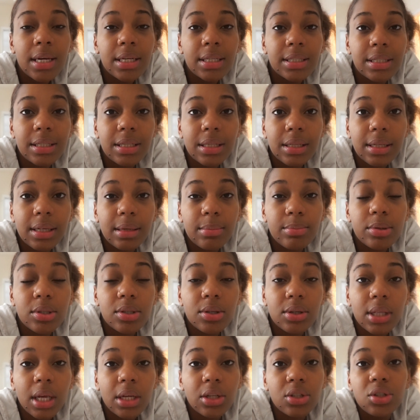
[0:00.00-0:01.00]
slip
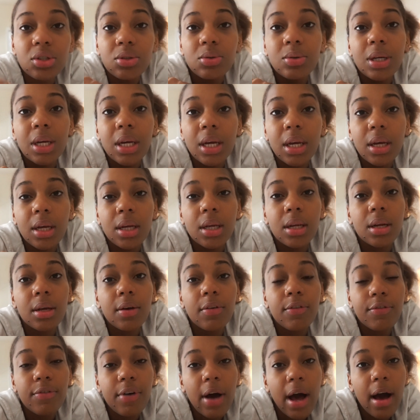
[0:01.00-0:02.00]
so that you can
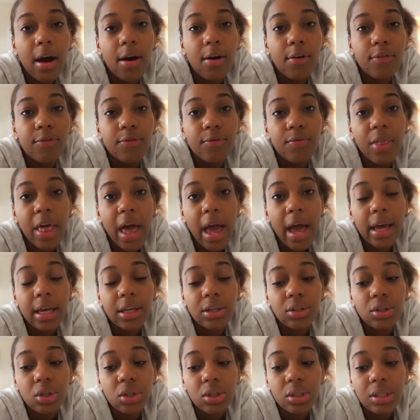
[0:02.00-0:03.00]
file that
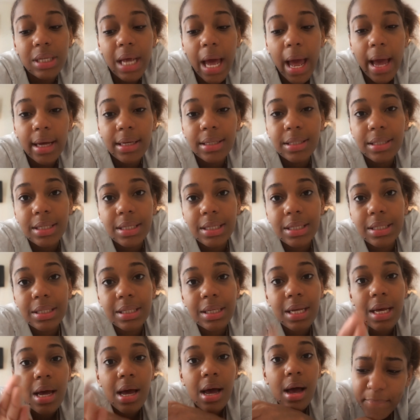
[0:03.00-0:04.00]
in your taxes.